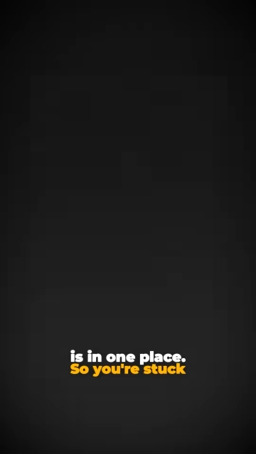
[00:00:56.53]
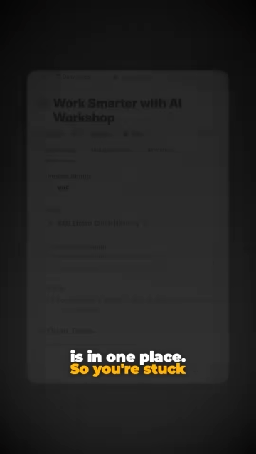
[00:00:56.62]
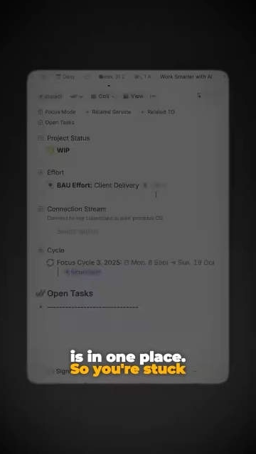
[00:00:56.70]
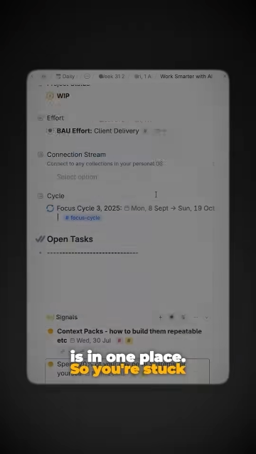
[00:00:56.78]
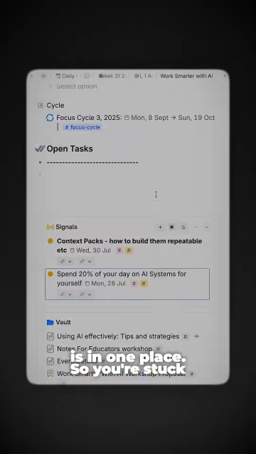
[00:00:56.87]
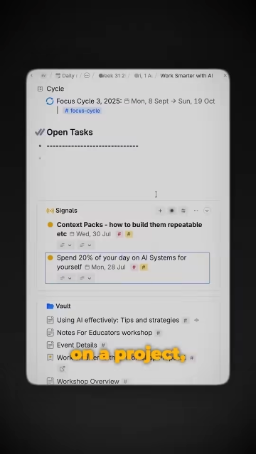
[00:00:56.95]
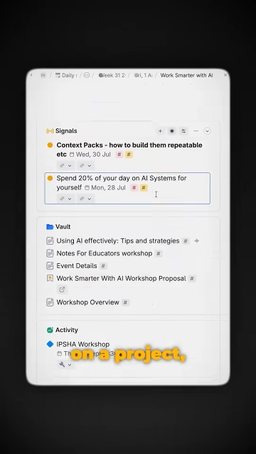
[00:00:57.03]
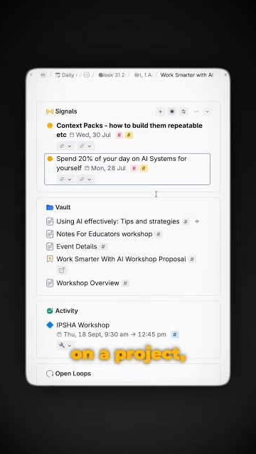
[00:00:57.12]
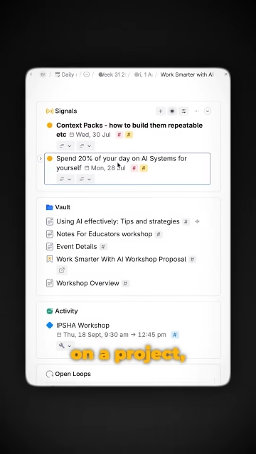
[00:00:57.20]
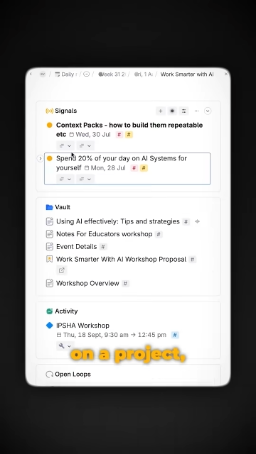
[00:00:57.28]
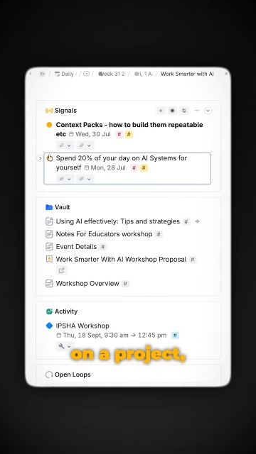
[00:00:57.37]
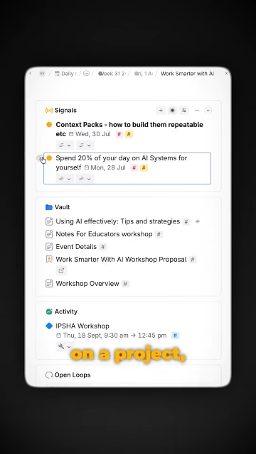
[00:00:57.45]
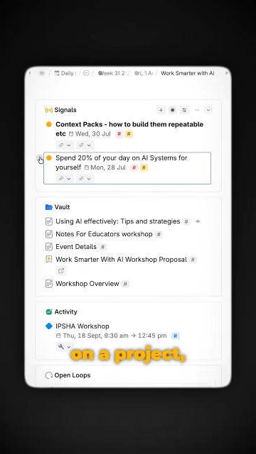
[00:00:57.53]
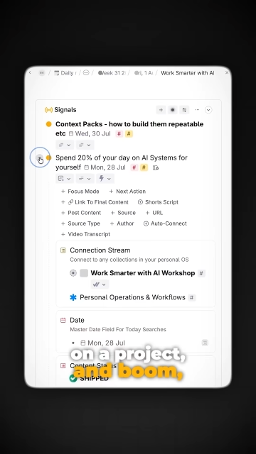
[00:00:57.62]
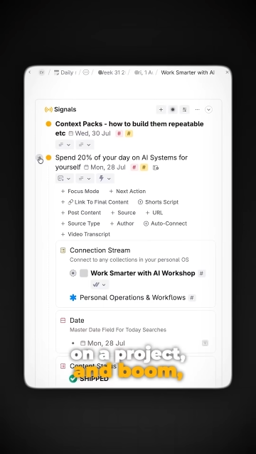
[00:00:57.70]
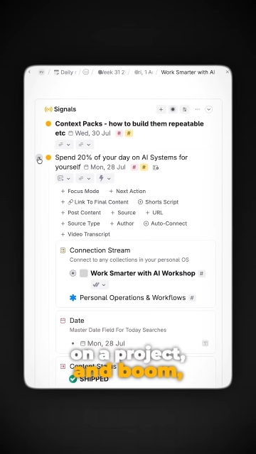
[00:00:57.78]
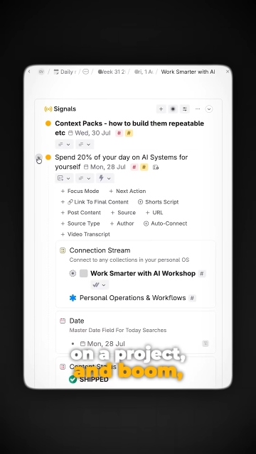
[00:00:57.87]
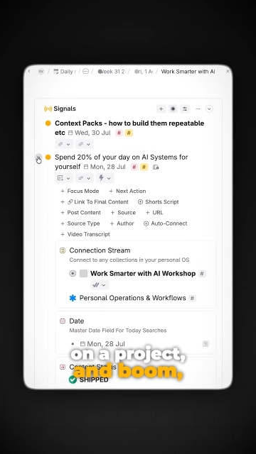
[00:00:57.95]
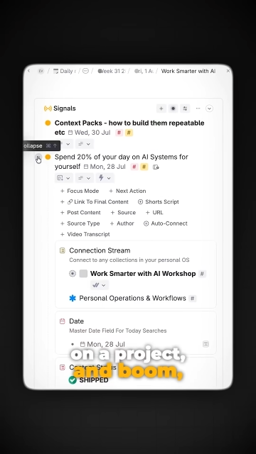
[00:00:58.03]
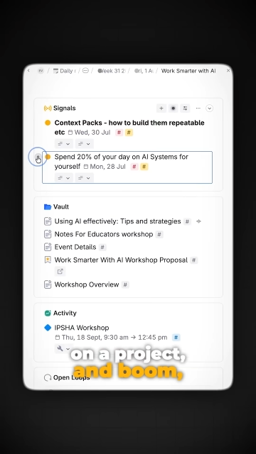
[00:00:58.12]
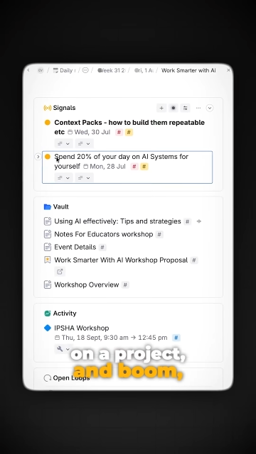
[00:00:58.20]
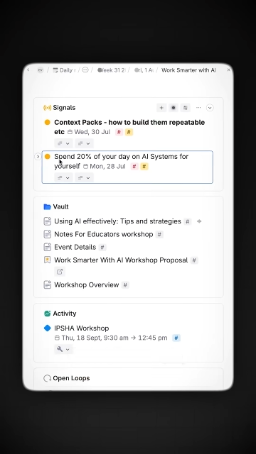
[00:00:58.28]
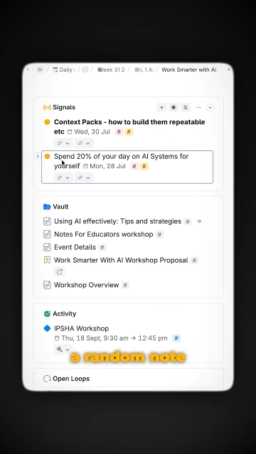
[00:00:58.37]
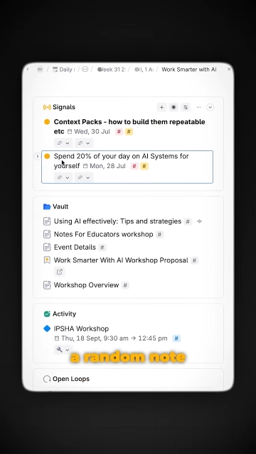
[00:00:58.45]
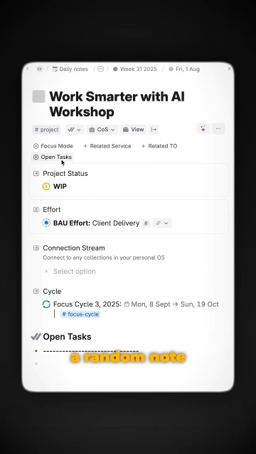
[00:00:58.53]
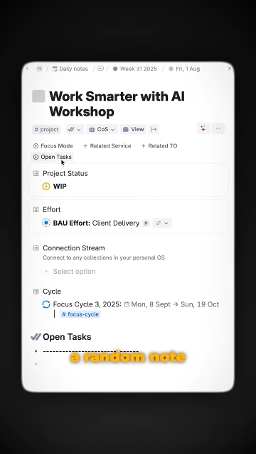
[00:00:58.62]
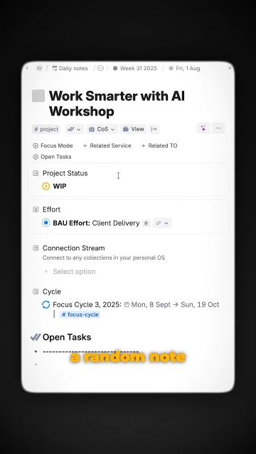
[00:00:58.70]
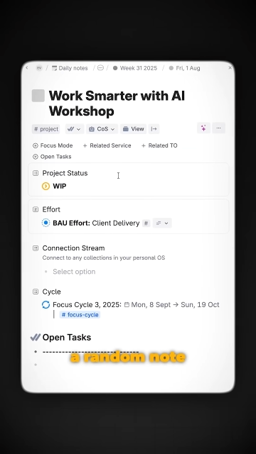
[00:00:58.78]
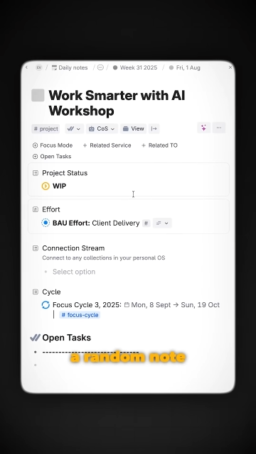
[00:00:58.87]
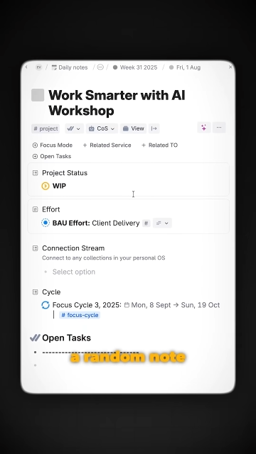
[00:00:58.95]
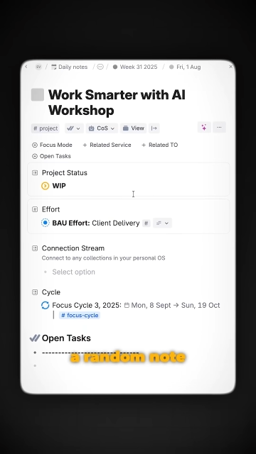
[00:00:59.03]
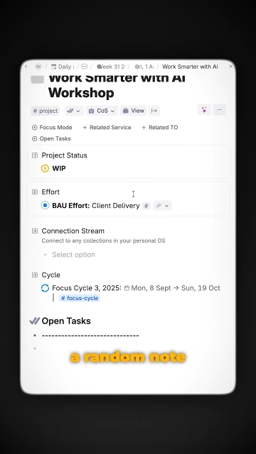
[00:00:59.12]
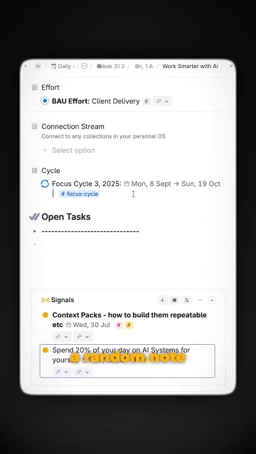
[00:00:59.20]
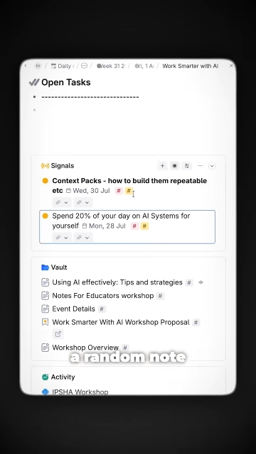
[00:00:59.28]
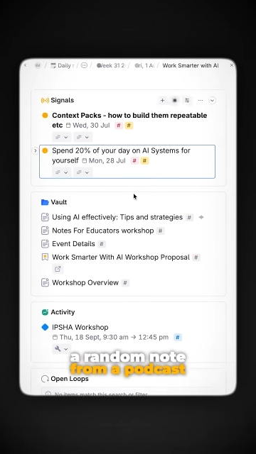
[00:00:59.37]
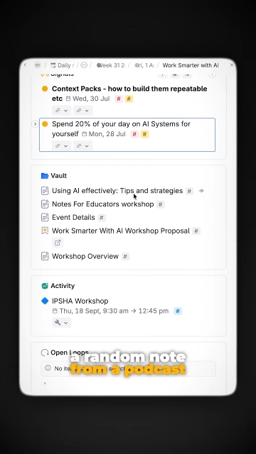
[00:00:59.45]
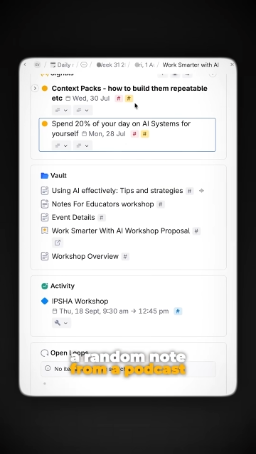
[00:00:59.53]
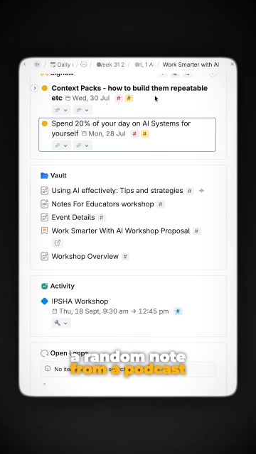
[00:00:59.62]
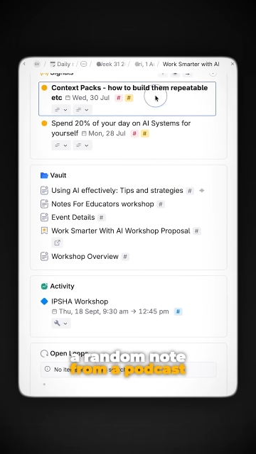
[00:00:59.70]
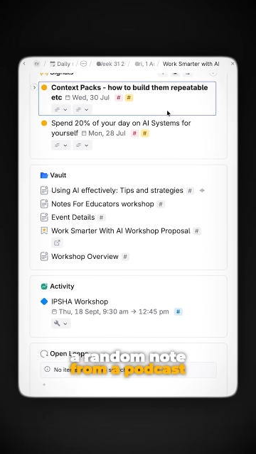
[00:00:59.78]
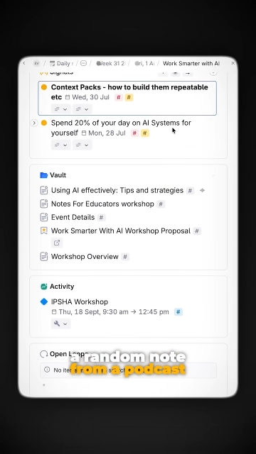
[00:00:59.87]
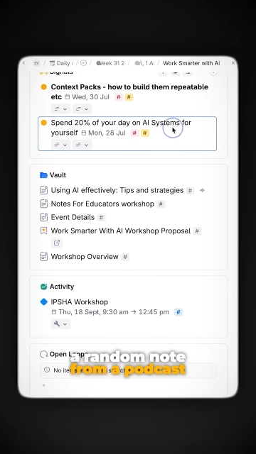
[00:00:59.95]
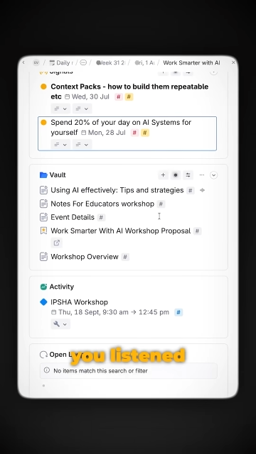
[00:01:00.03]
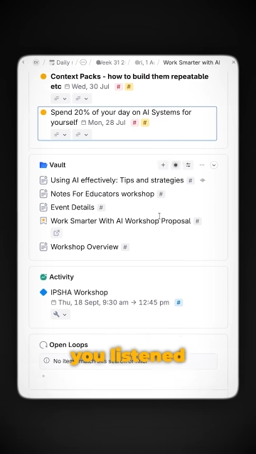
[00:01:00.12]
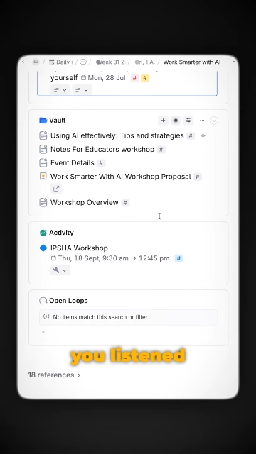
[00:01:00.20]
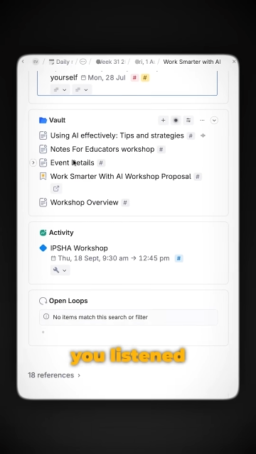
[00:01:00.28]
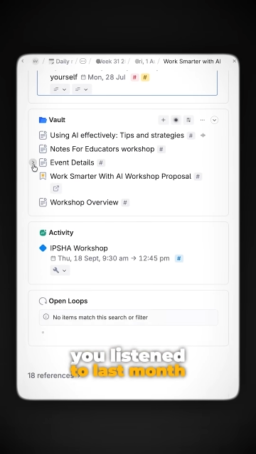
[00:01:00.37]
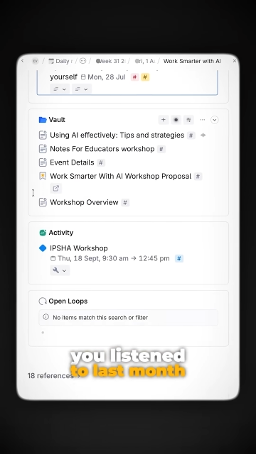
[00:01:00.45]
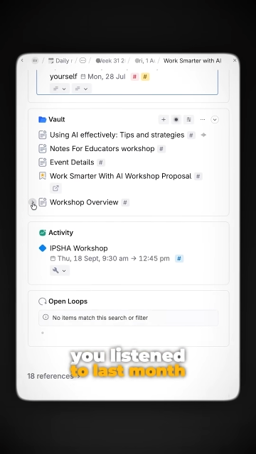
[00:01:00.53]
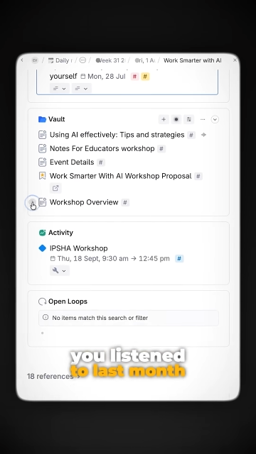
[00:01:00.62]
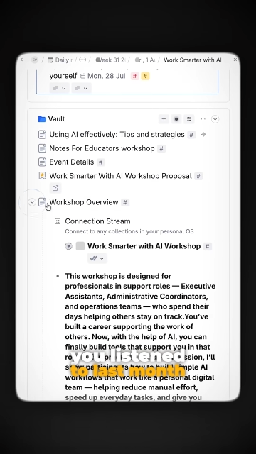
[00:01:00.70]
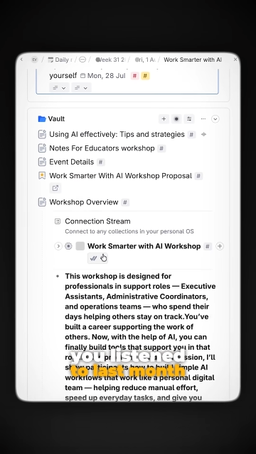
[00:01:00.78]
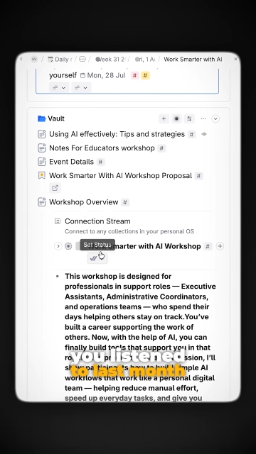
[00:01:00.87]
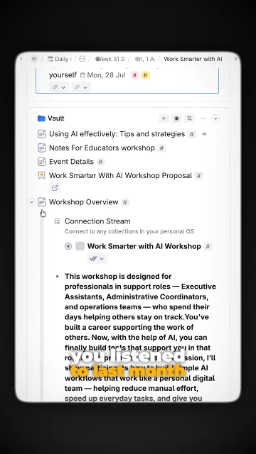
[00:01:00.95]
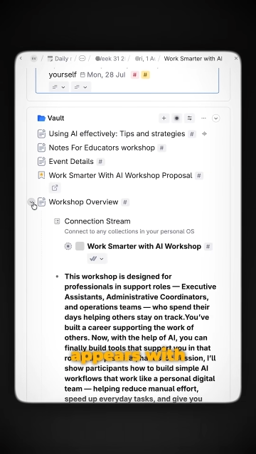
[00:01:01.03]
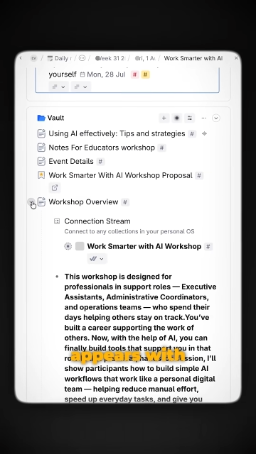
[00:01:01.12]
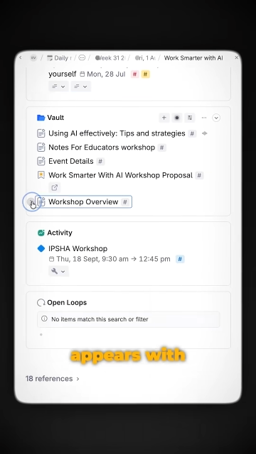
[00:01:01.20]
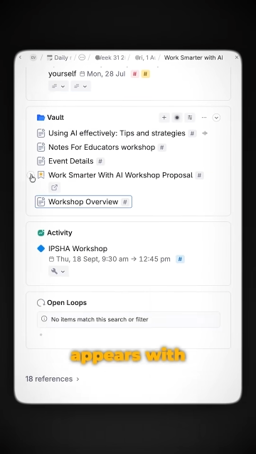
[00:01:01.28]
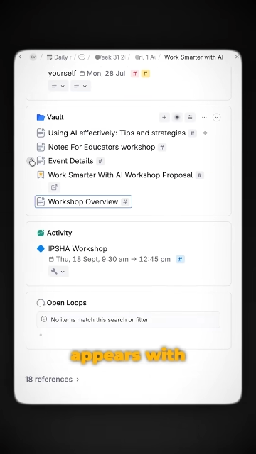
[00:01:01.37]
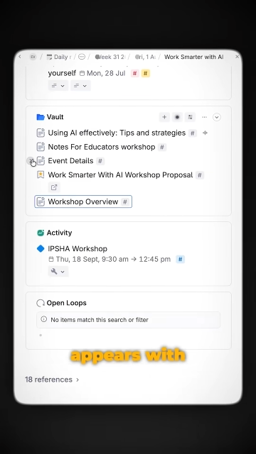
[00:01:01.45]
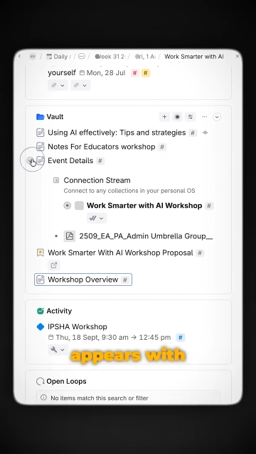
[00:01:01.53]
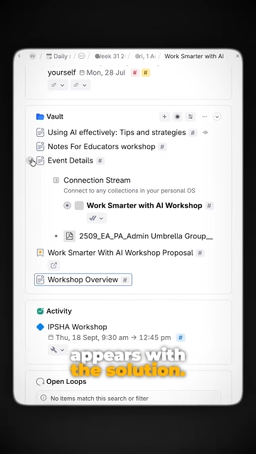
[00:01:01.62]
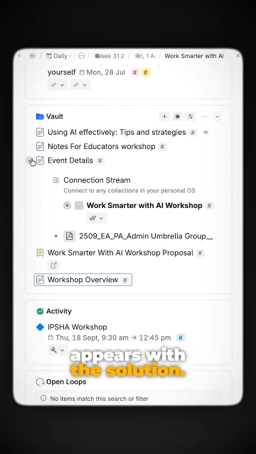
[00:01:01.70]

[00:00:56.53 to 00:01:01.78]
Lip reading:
No face is visible, so there are no lips to read.